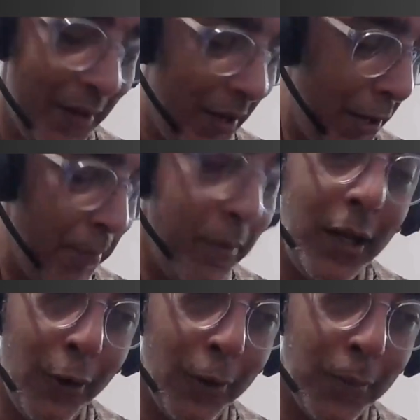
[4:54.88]
I
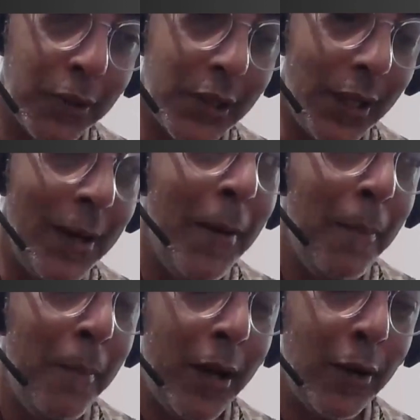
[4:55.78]
mean almost done.
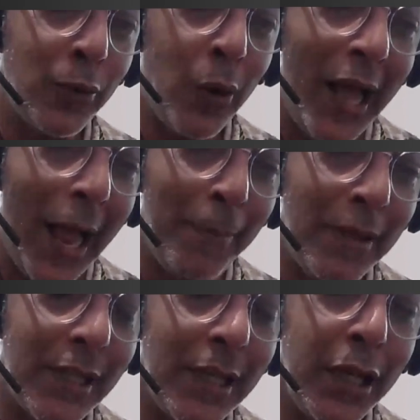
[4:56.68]
Because what
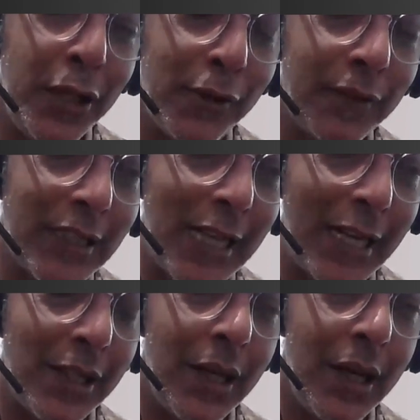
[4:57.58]
happens in each of the
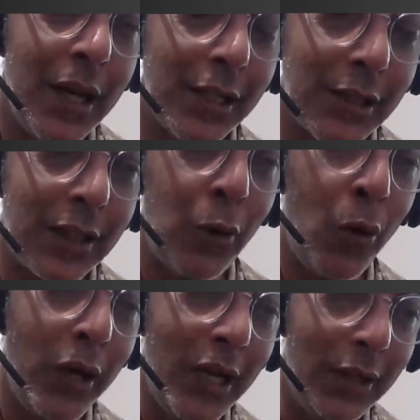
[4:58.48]
section is
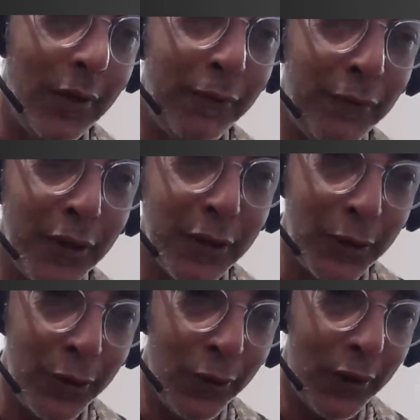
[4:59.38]
only the first
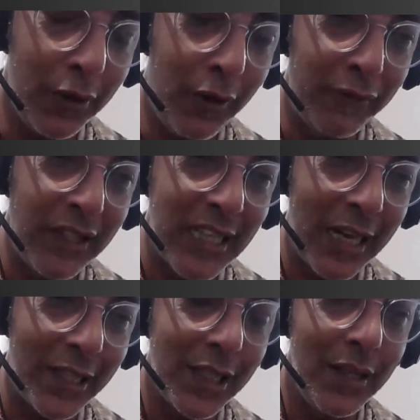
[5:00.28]
note of the
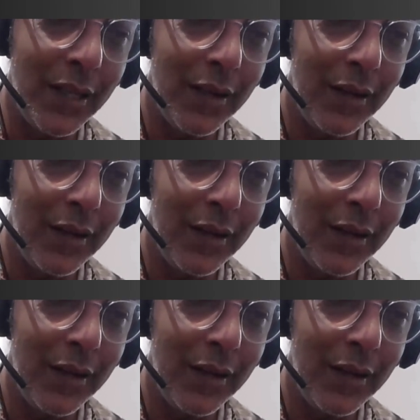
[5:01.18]
section